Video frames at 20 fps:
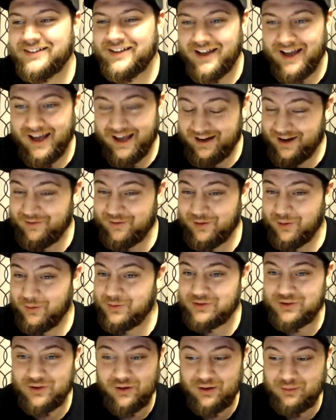and everyone was
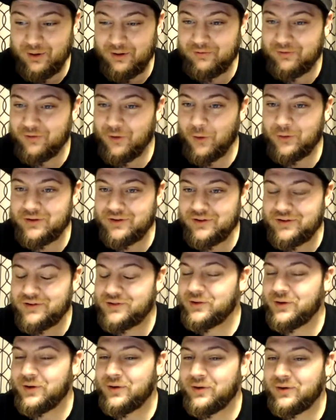talking about voting,
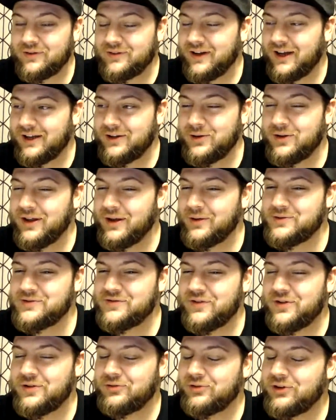so I knew that was for
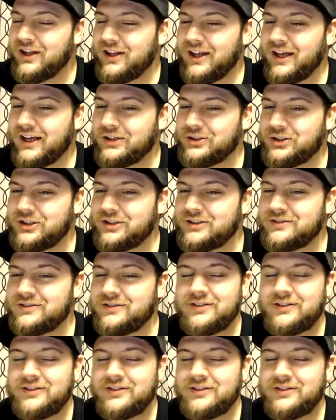the re-election.